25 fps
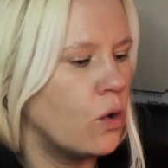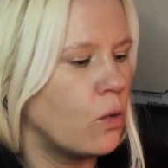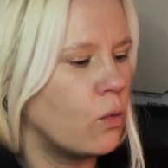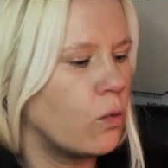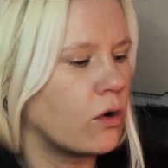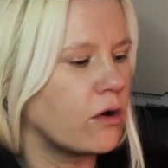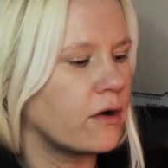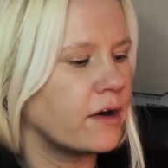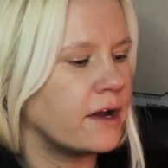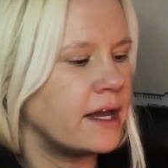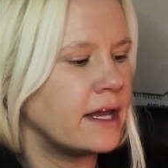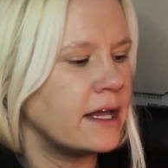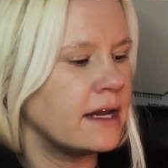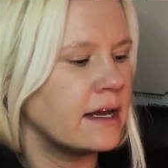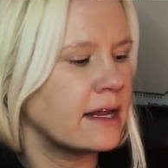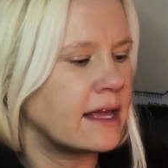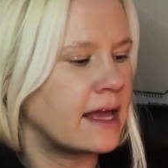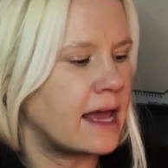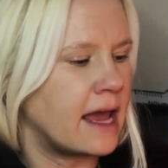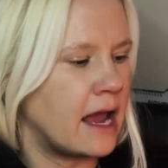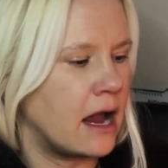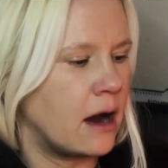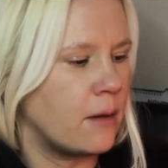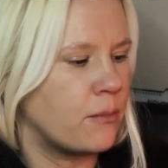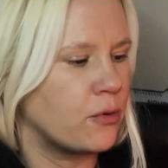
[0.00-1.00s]
We're in
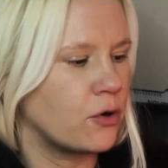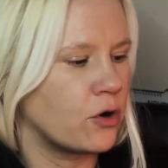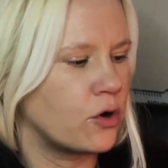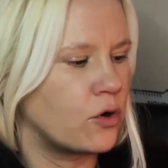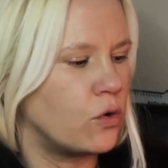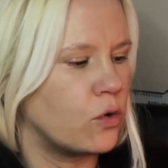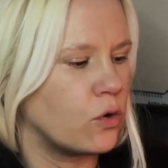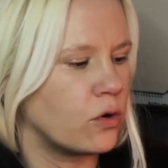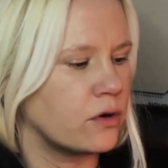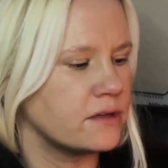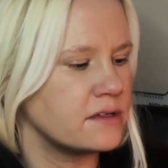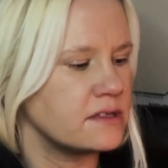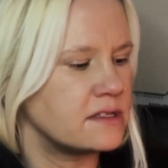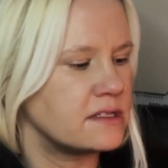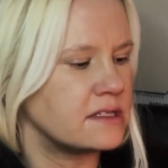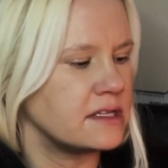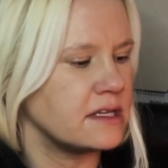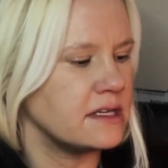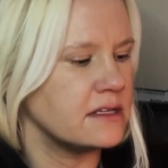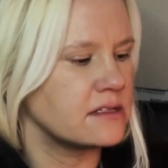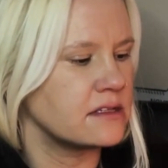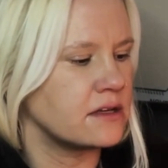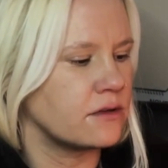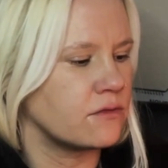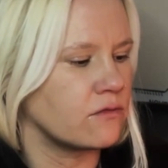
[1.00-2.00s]
Capricorn
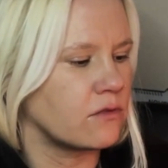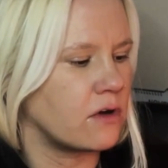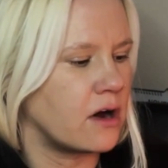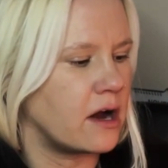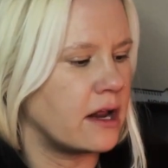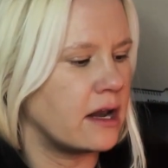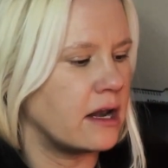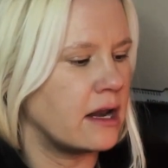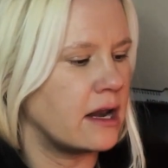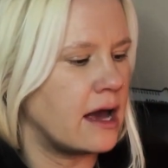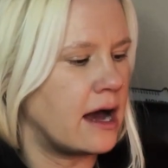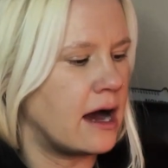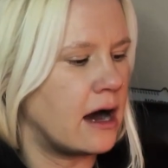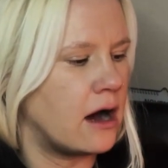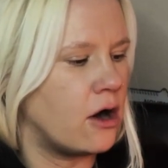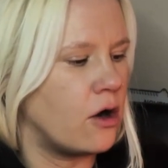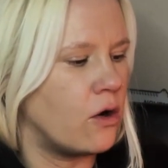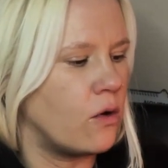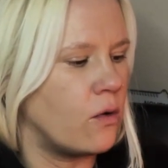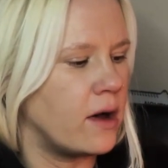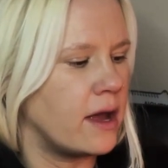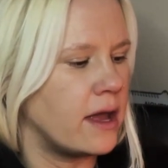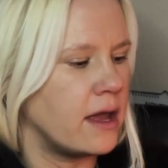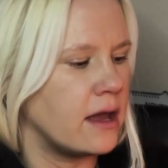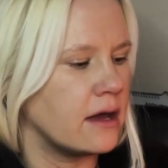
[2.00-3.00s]
season right now,